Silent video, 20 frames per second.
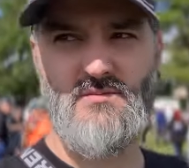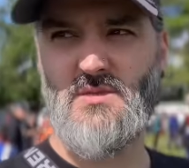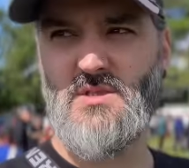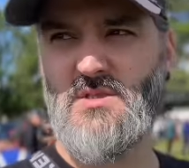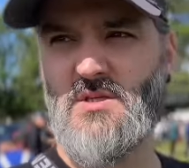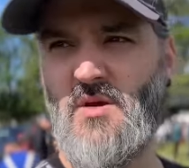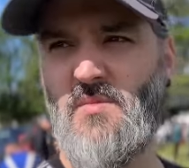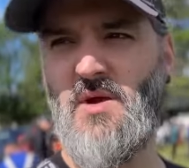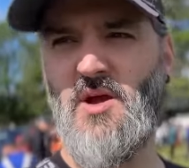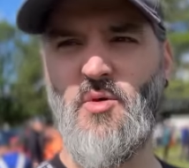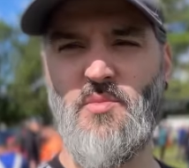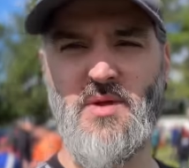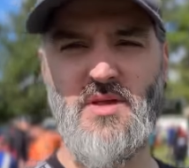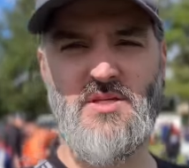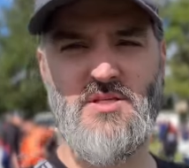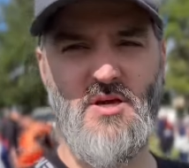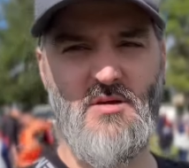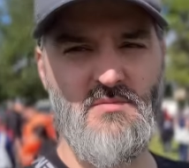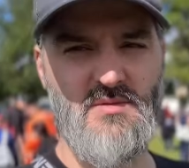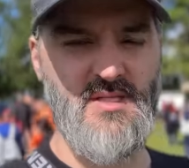So I'm helping
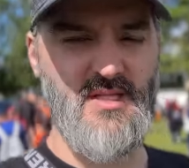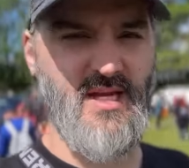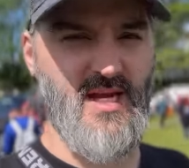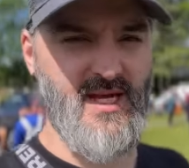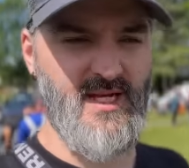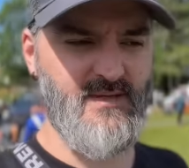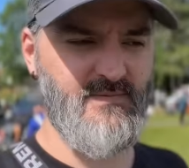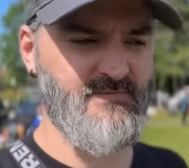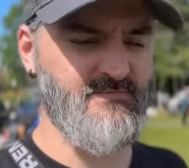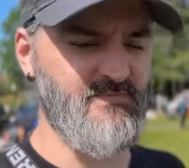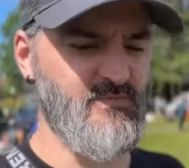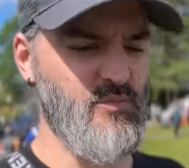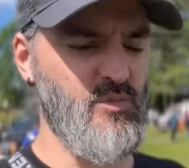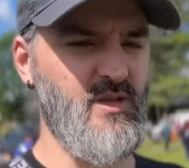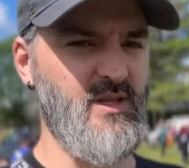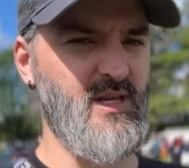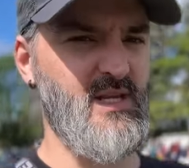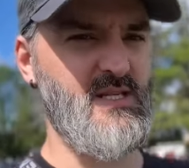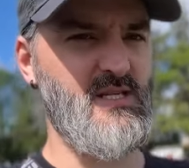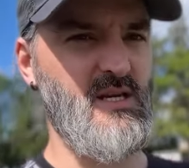Tom today
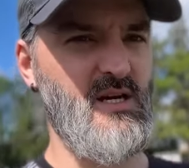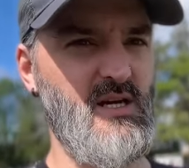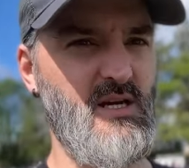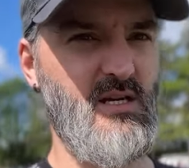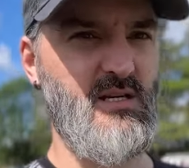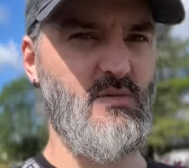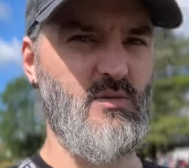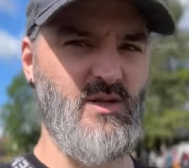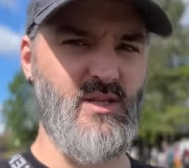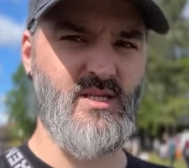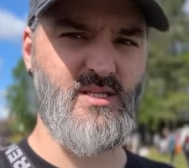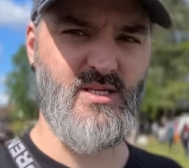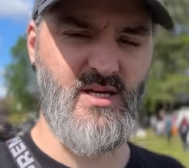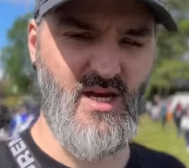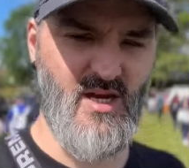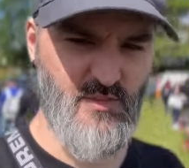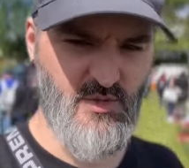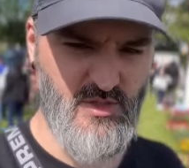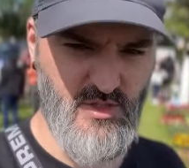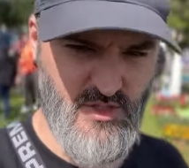with his uh, with his
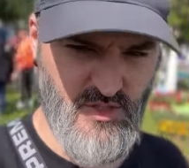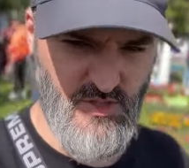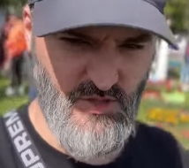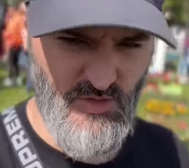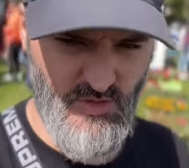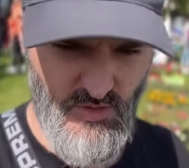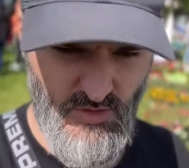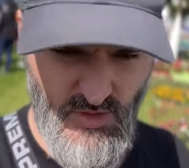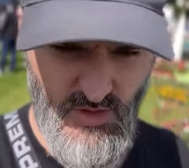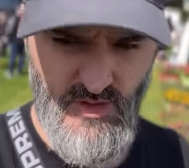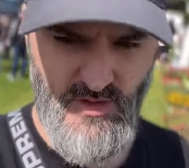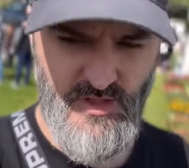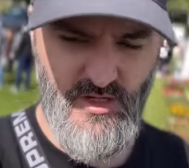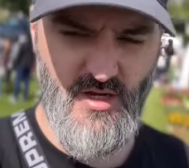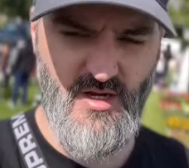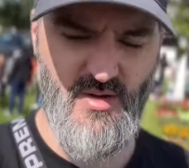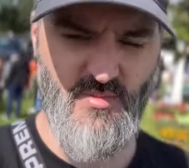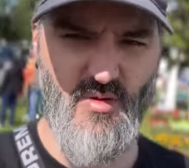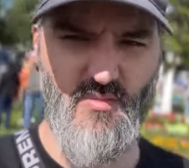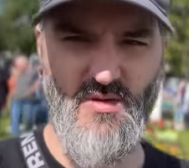car boot stall. The
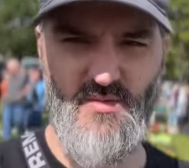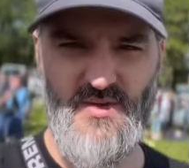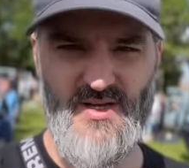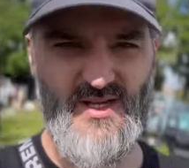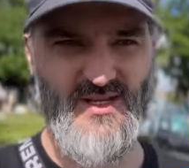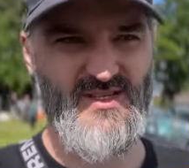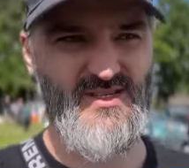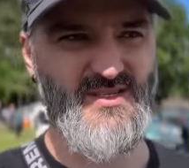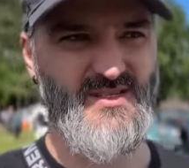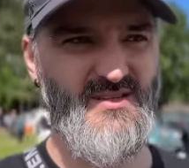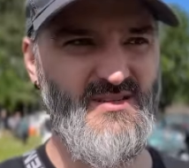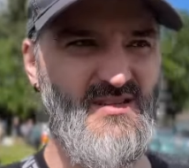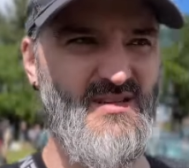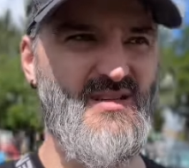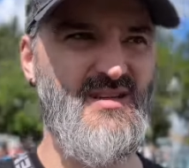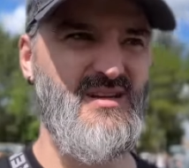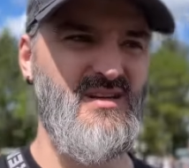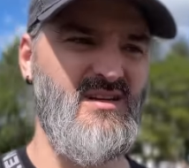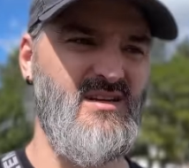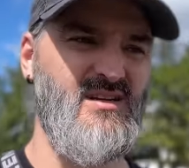only problem is
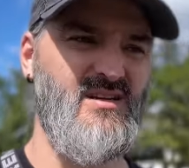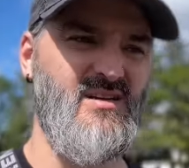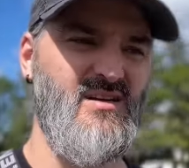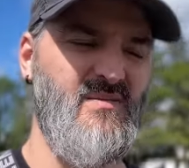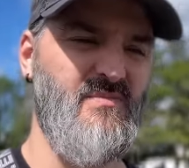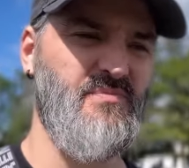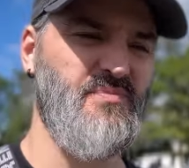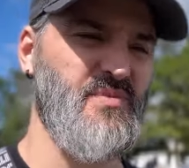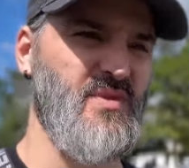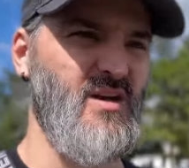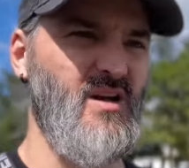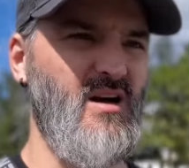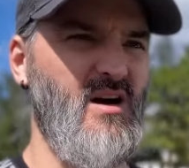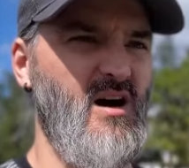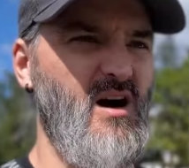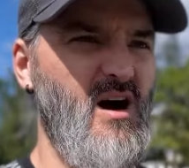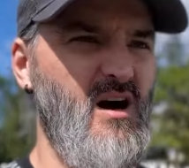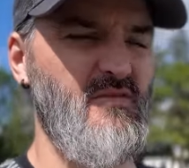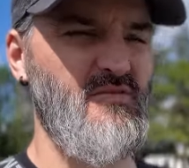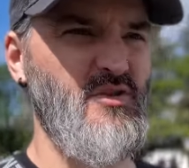
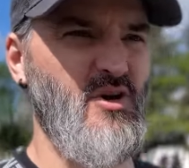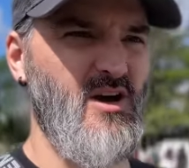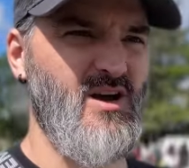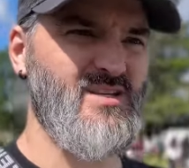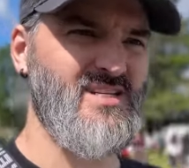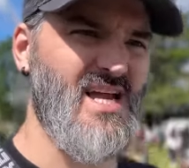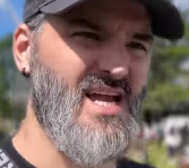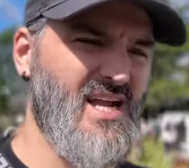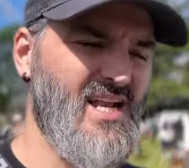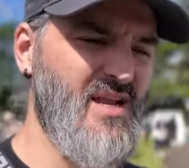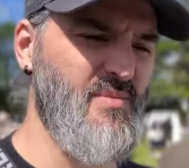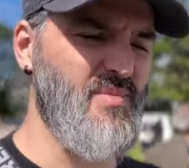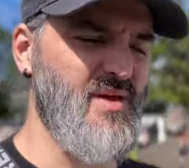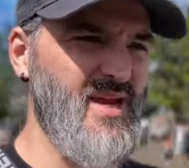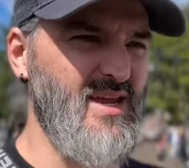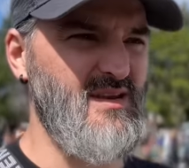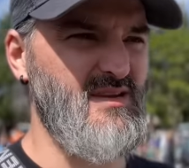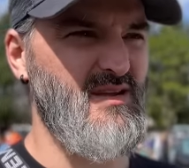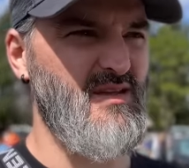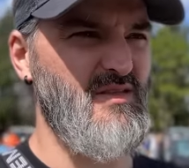I've not exactly
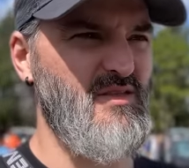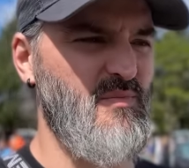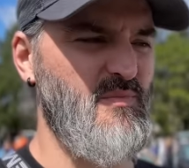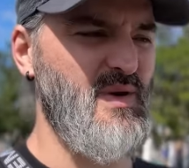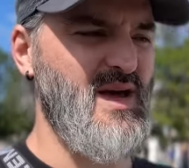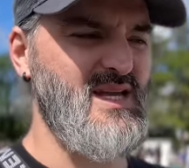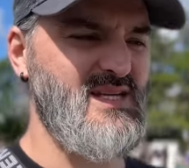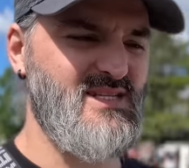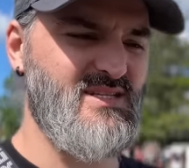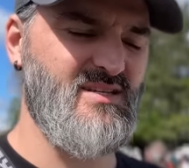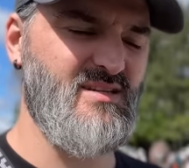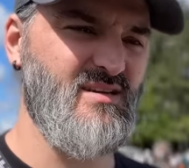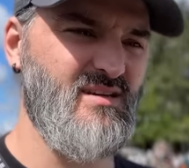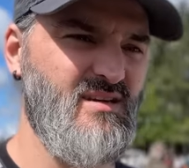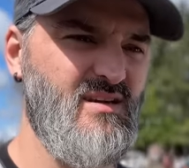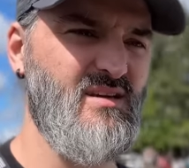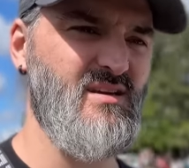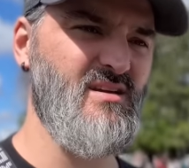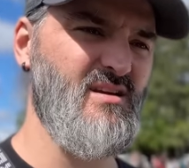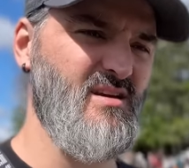been the best.
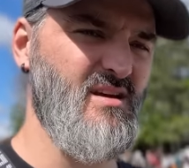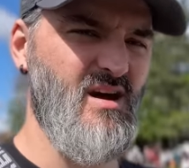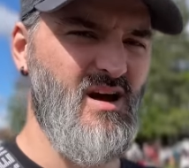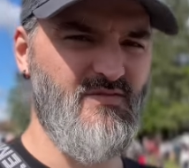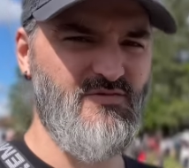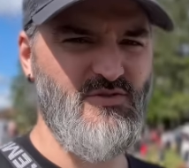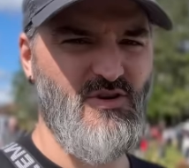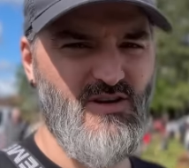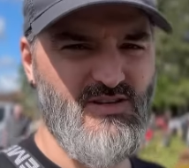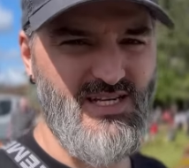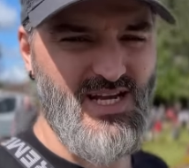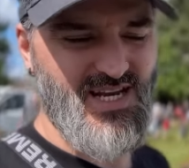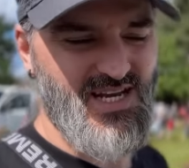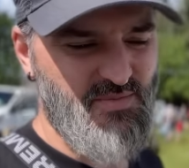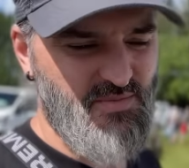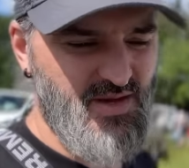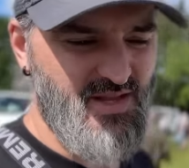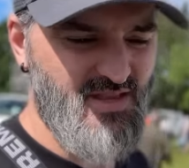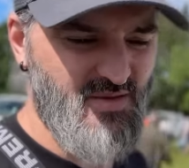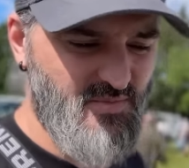I've not exactly
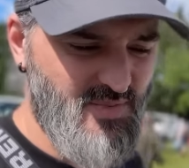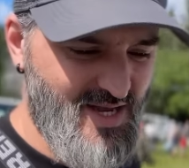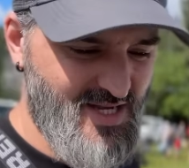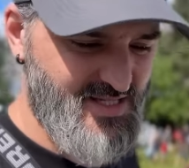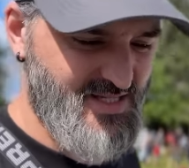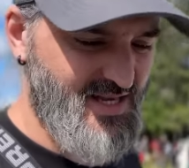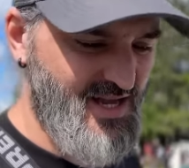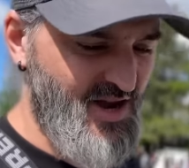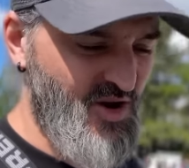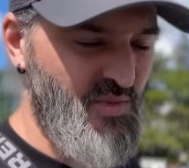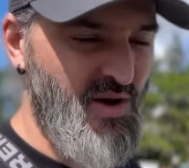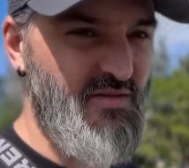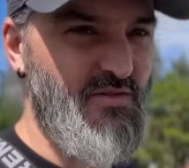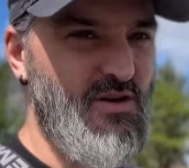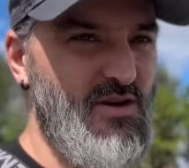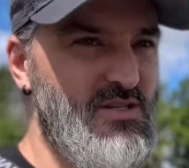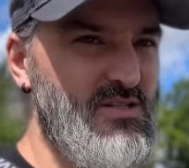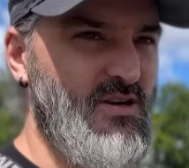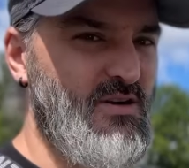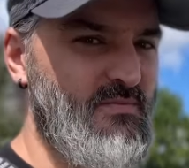been the best help, have
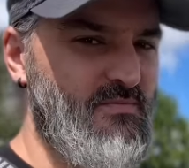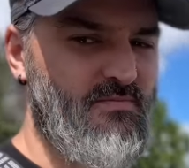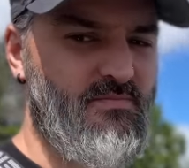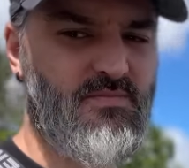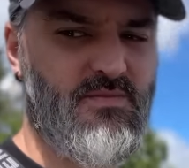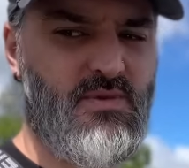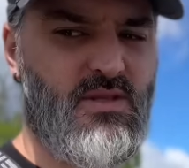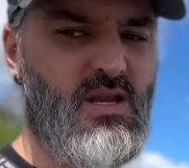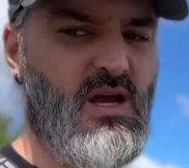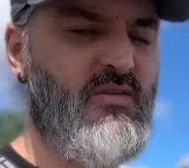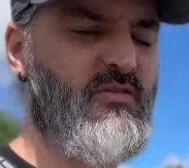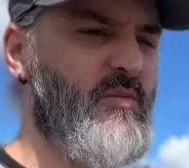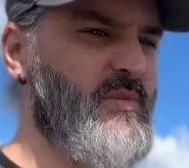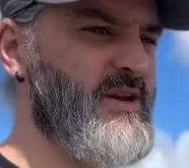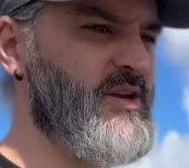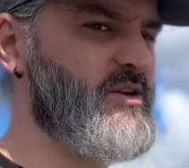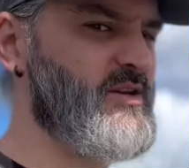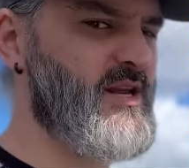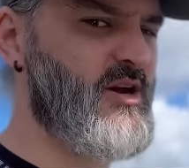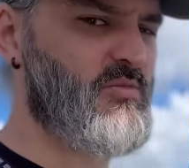I, Tom? Have I
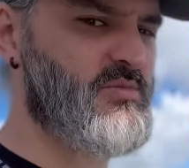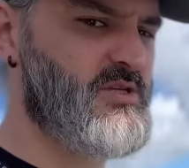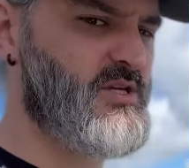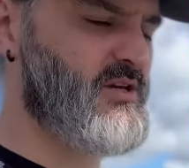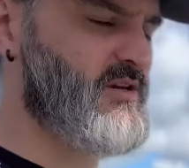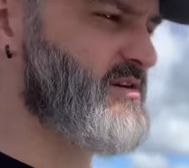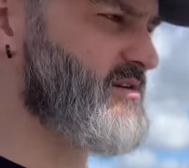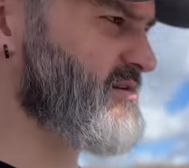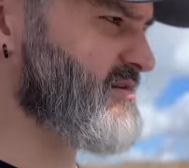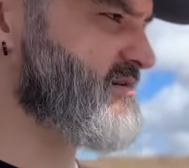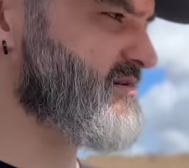been good help to you?